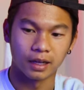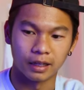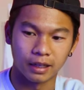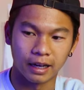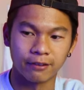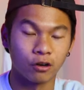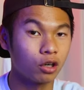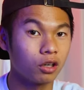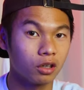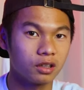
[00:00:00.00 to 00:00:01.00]
And I have
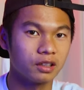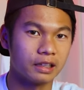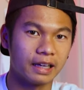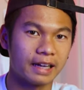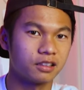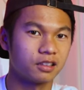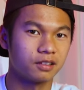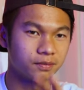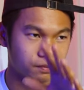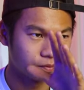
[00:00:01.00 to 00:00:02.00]
heard that
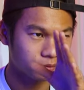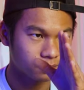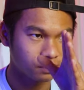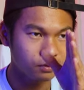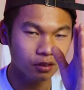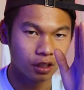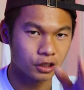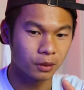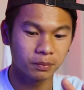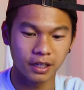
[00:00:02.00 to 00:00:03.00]
in
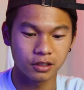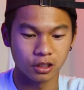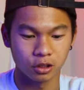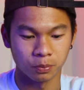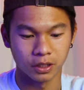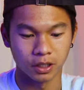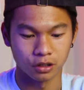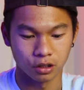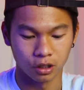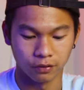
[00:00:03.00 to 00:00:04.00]
some cases,
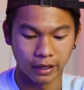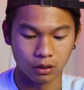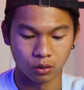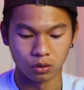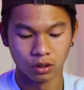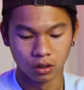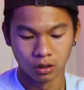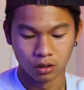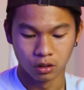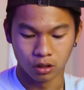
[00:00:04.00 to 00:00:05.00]
because of how
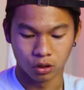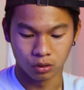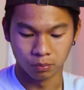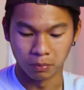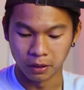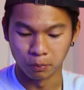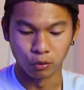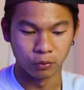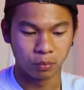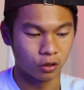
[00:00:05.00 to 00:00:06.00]
many
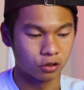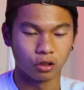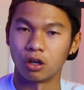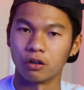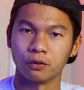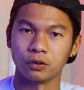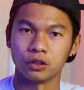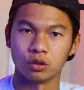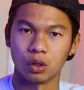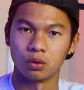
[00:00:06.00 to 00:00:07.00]
moving parts there are for
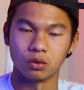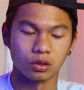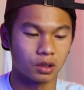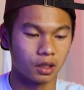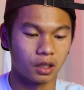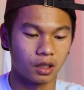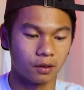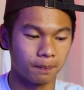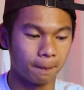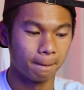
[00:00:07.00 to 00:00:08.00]
these drones,
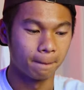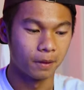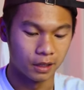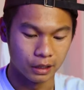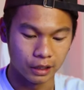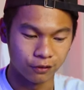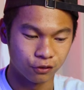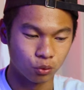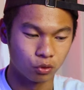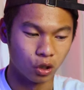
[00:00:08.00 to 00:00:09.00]
um,
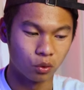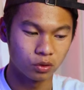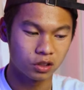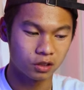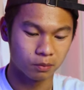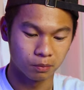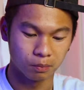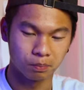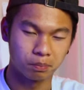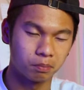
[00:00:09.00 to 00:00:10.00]
if you don't
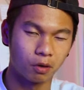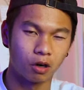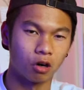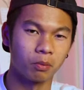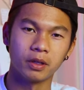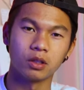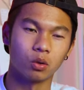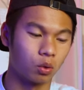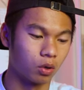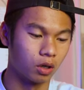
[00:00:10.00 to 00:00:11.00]
arm it
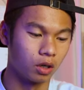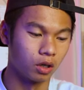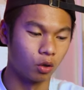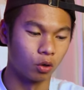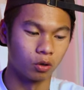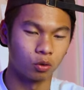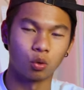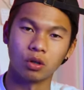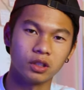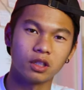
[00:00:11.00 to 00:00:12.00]
or, or
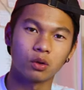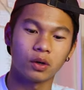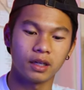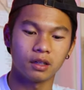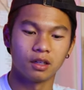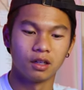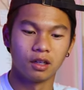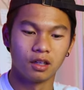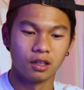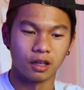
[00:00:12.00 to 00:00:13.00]
coordinate it right
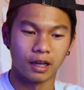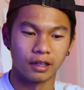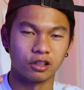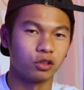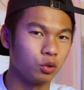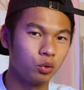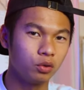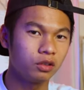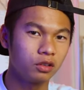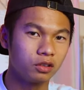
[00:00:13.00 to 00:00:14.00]
and the
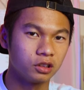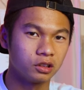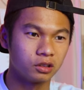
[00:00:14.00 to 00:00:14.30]
tune